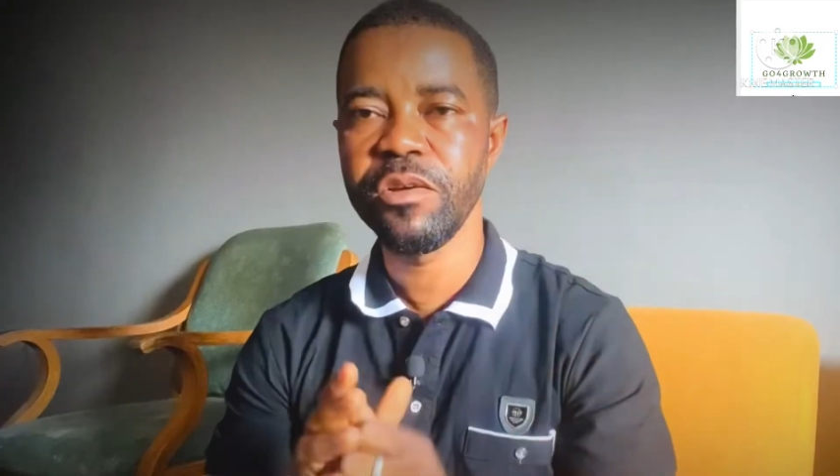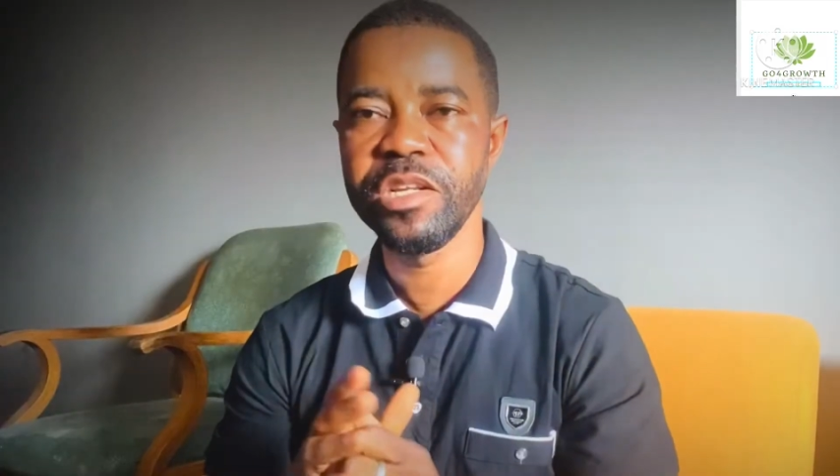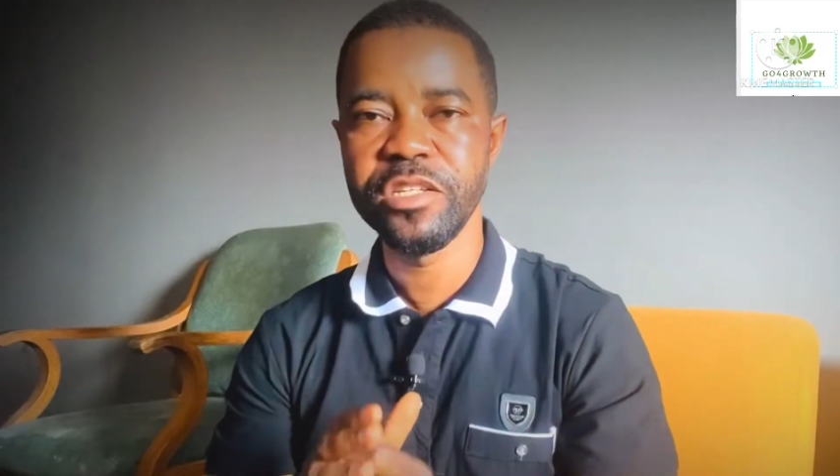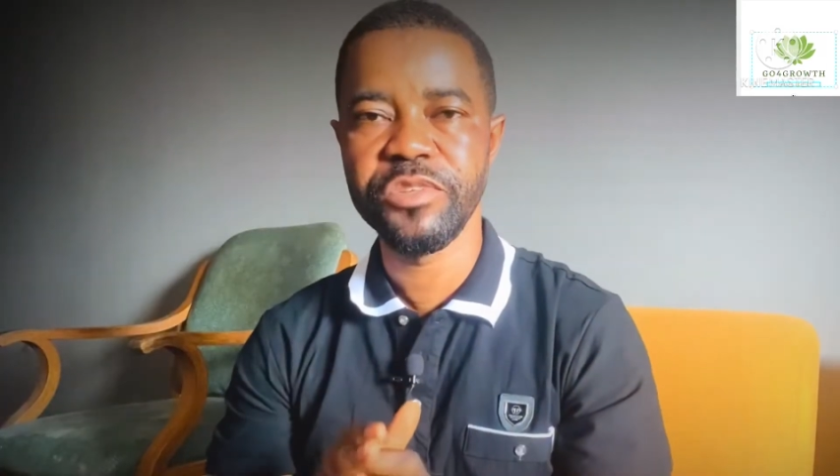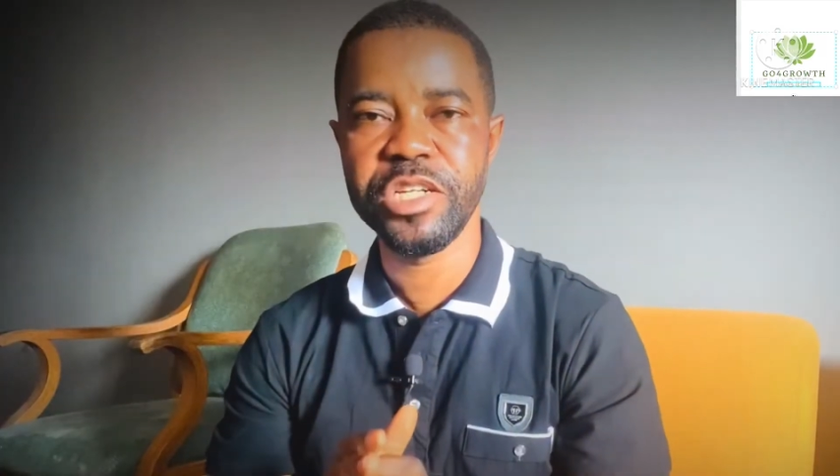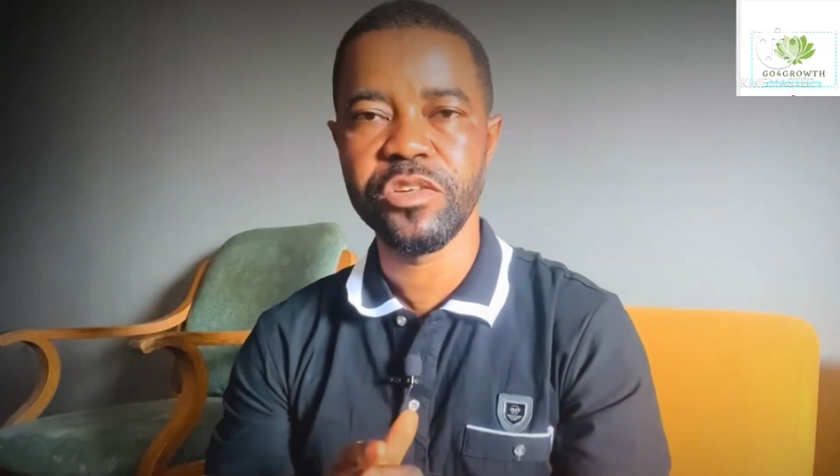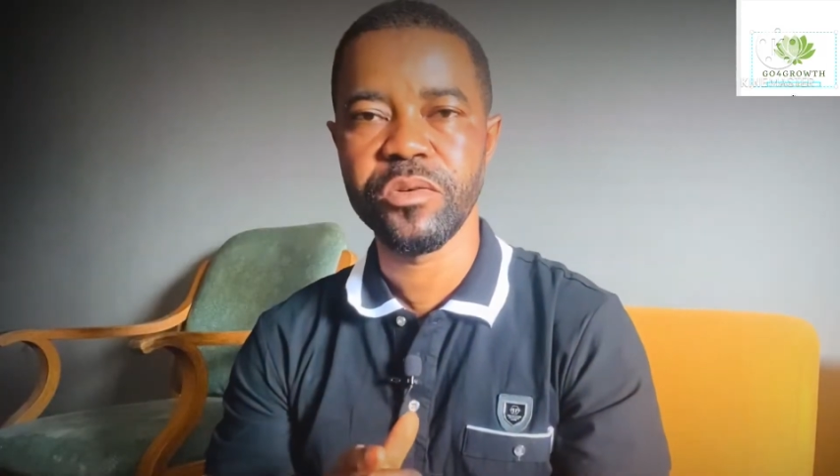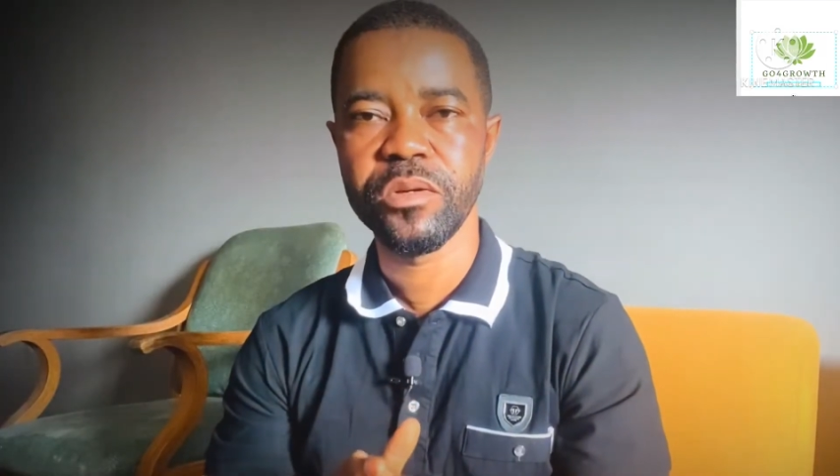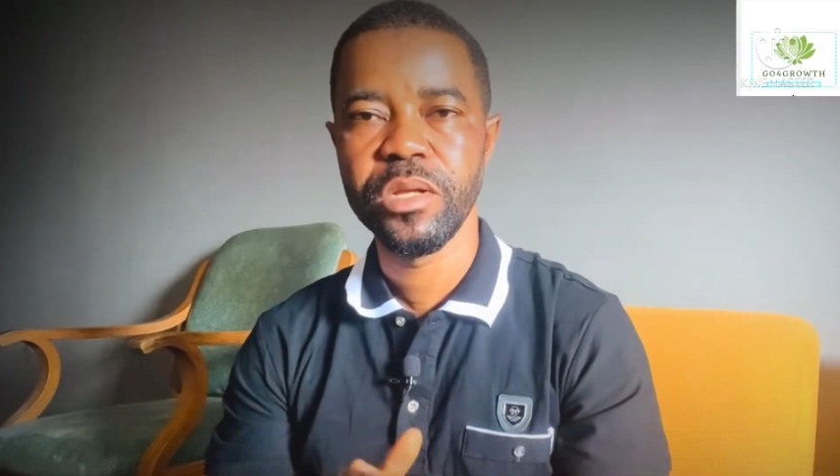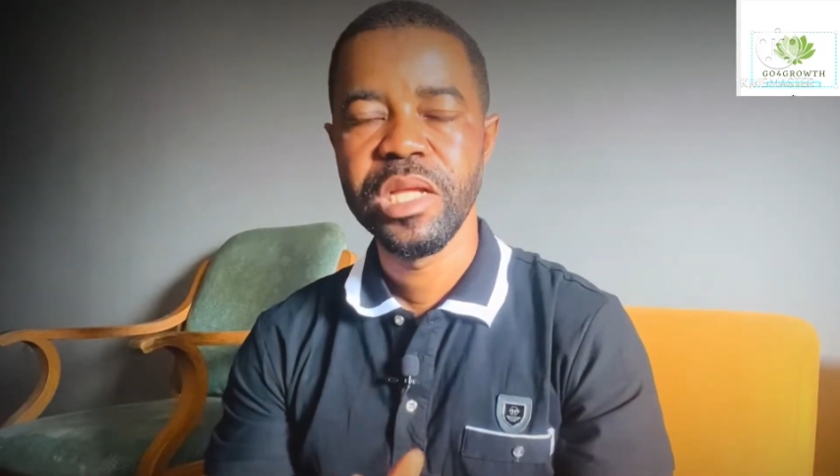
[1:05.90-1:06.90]
on this video.
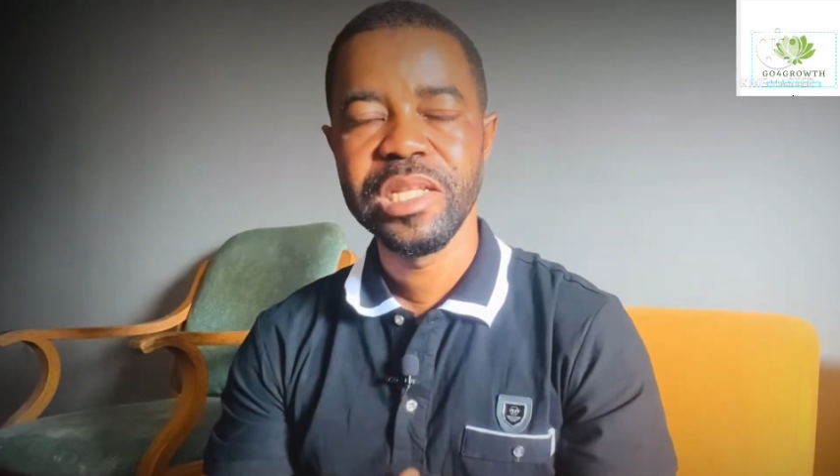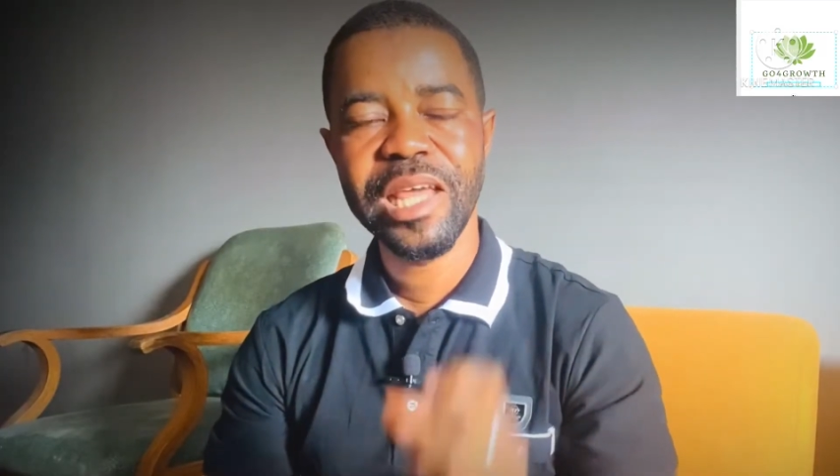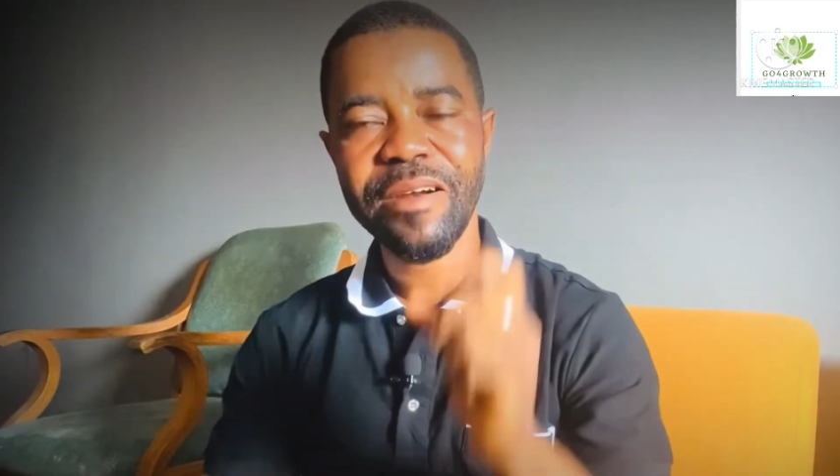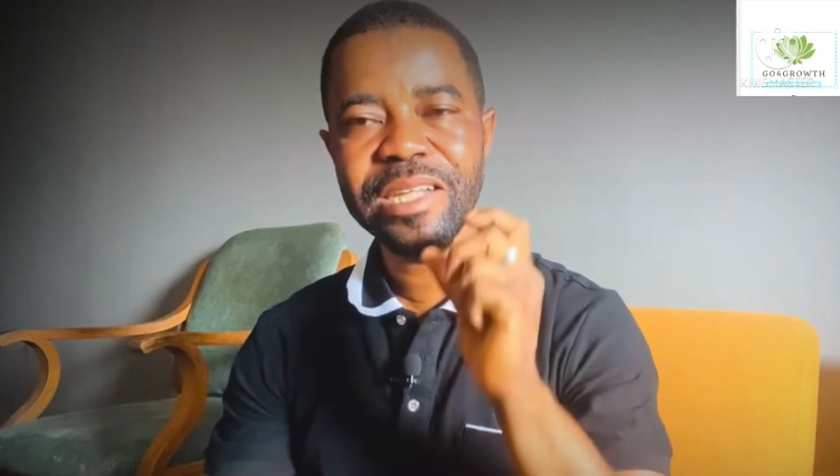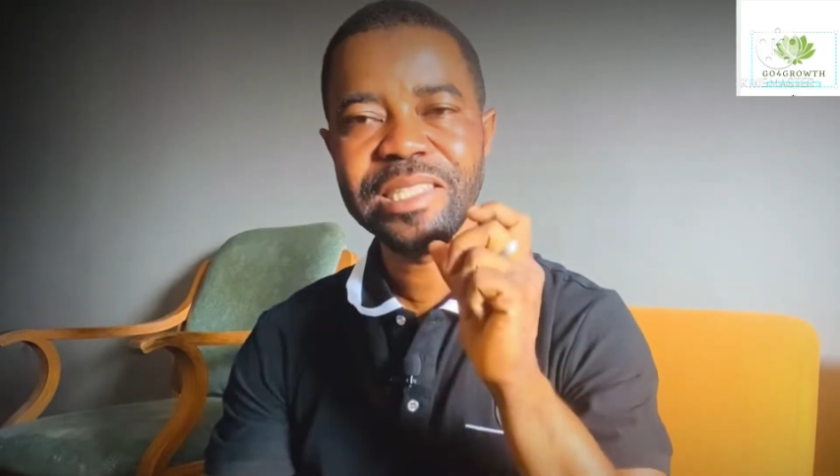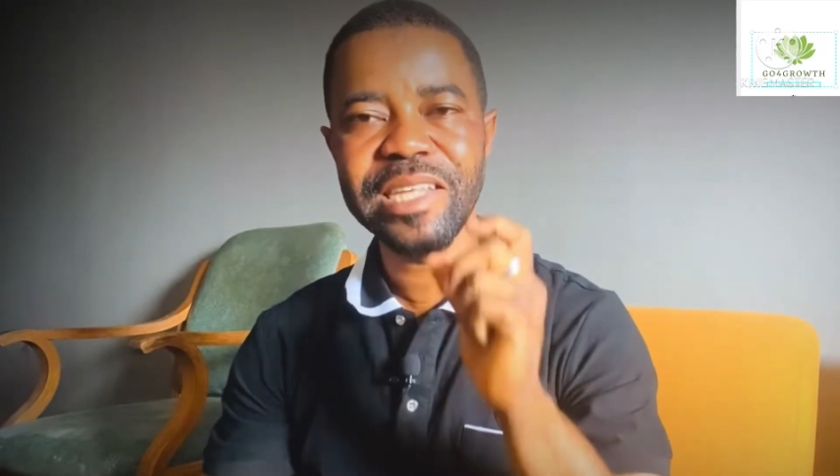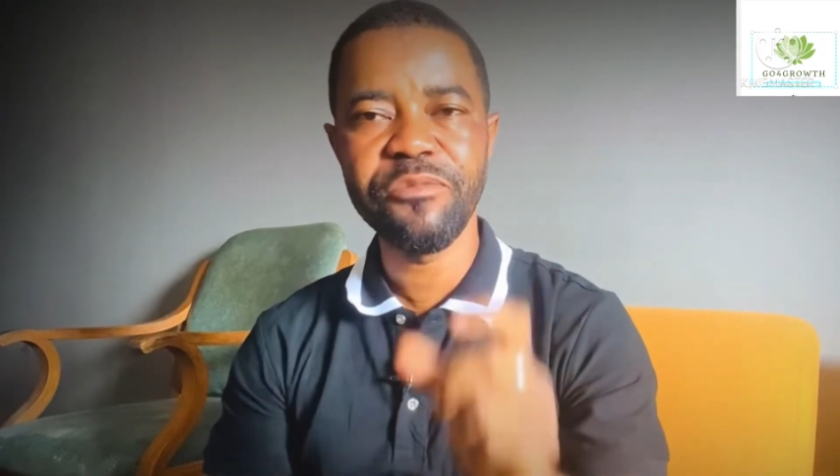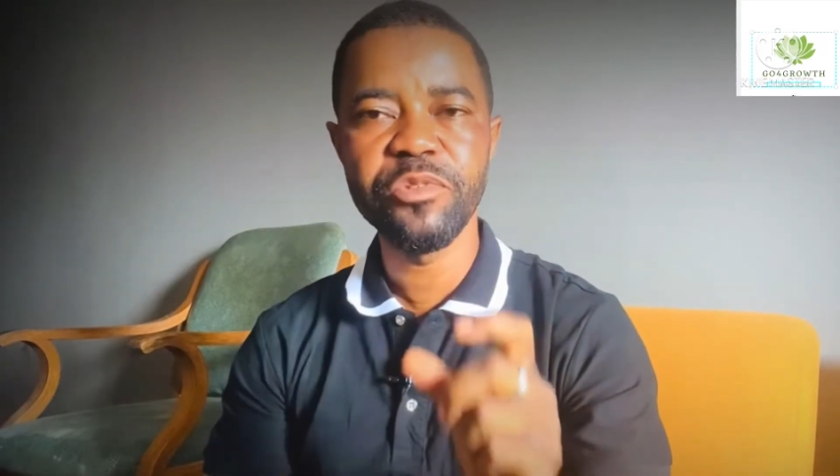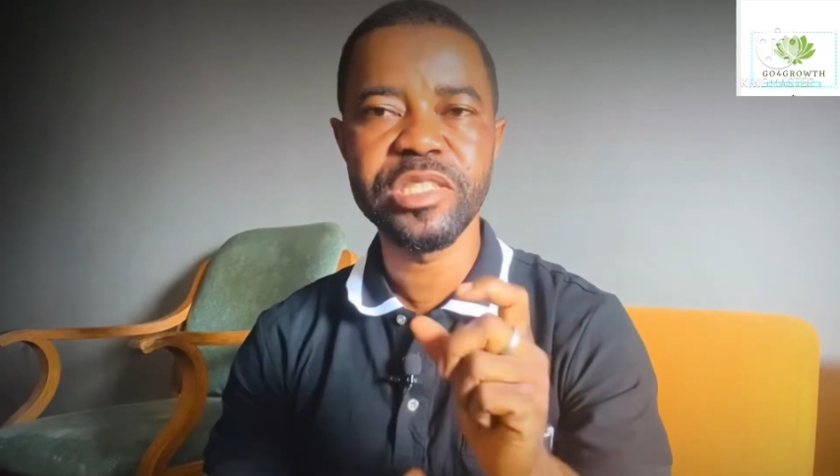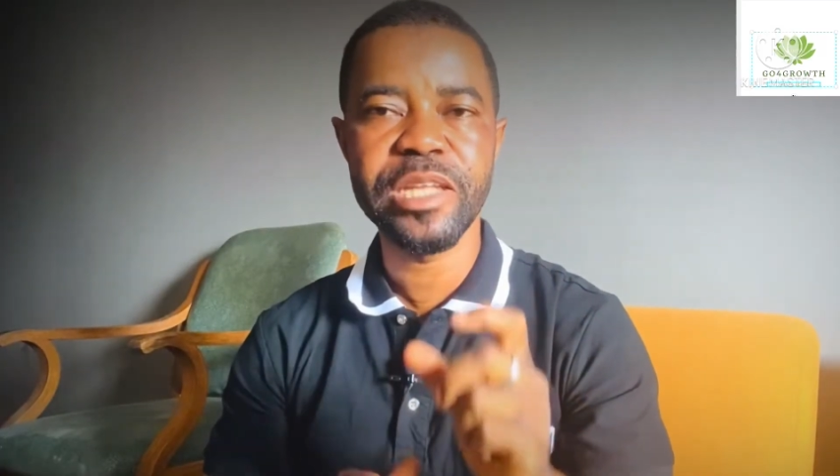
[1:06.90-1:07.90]
There are
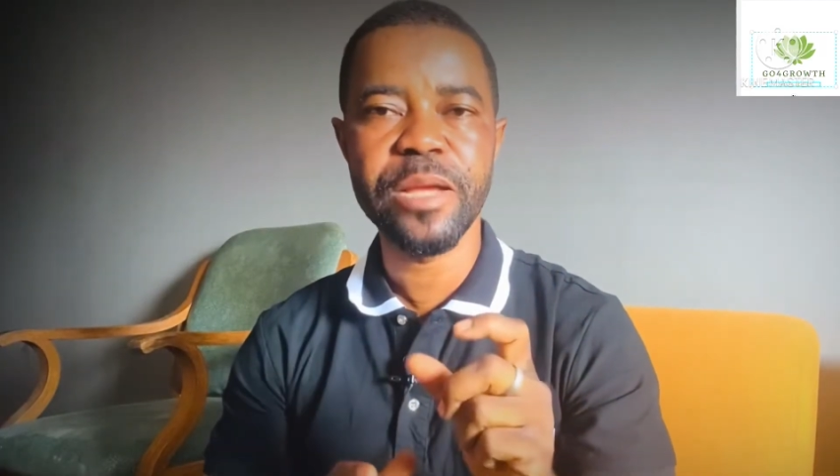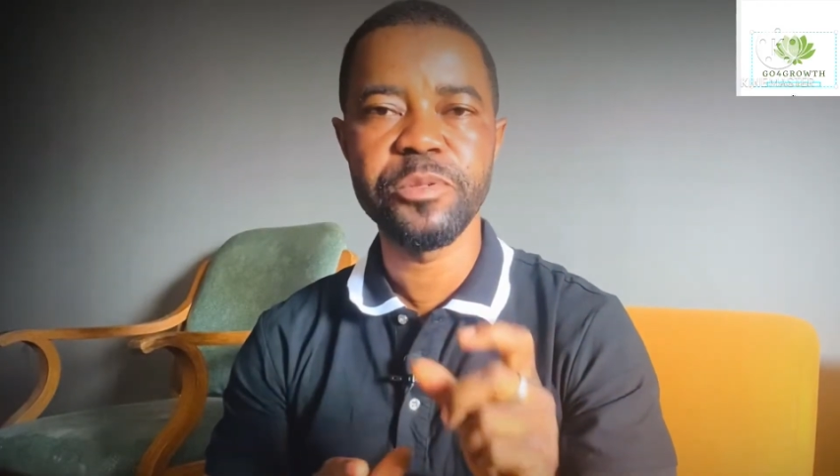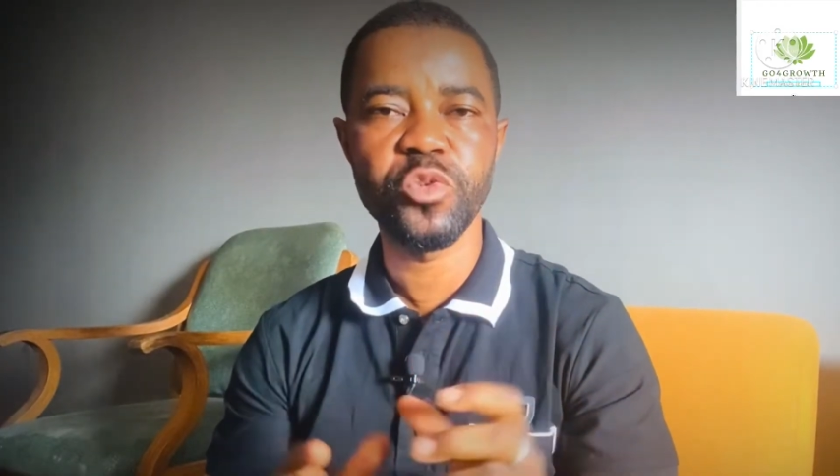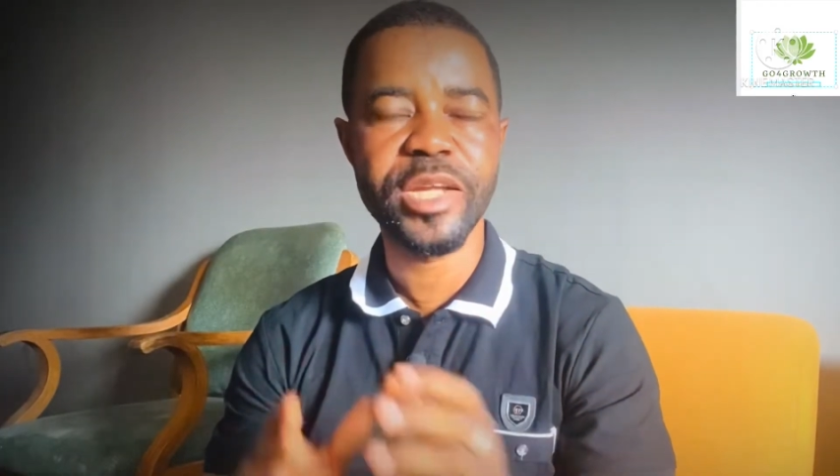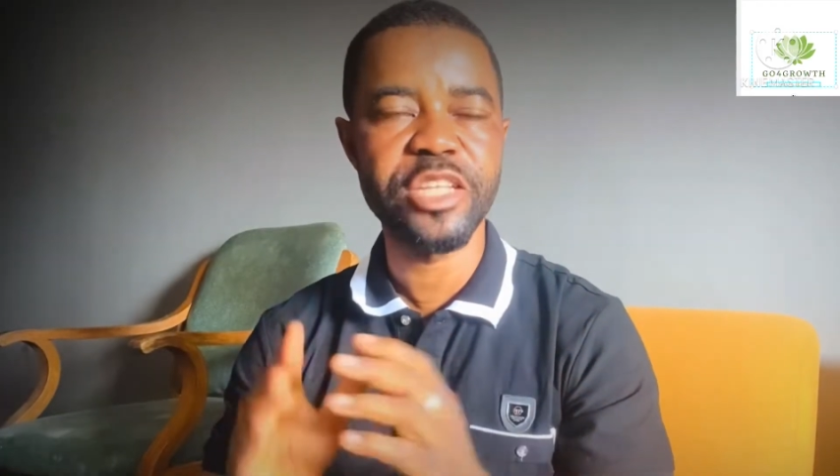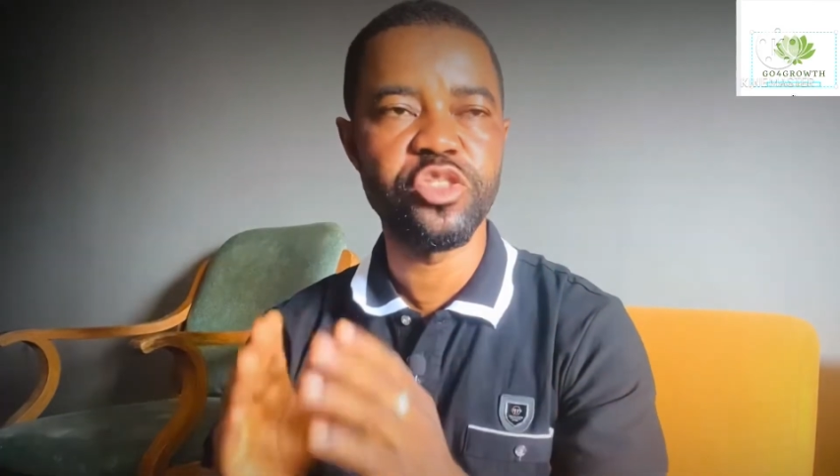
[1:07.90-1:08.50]
7 steps to get